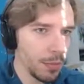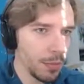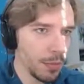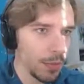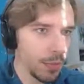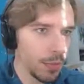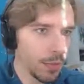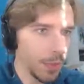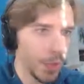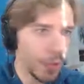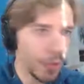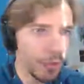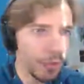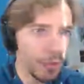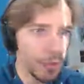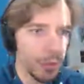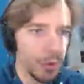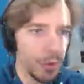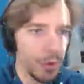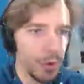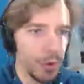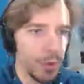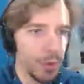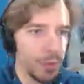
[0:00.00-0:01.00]
There we
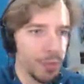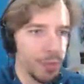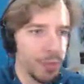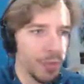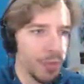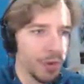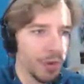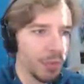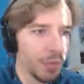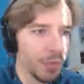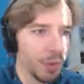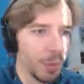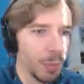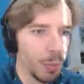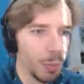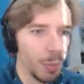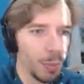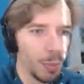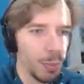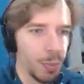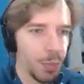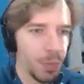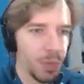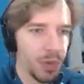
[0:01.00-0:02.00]
go, Brett
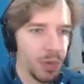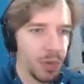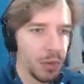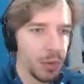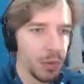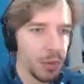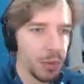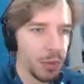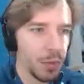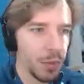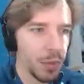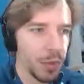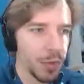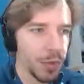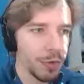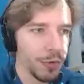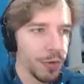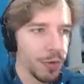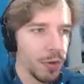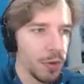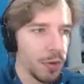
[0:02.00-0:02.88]
McBrettle, whatever